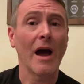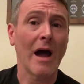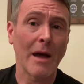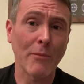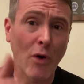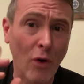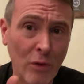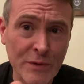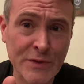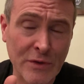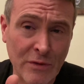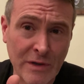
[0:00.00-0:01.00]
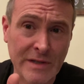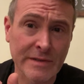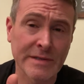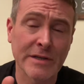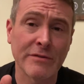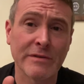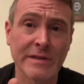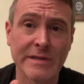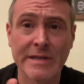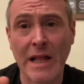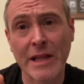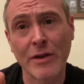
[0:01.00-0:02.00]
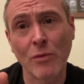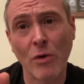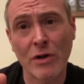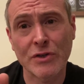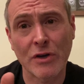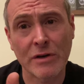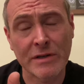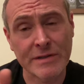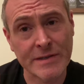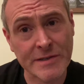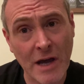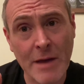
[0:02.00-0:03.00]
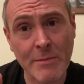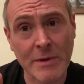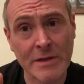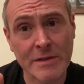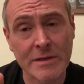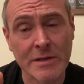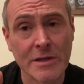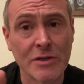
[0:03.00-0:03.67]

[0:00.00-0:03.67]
I'm also considering selling a watch on consignment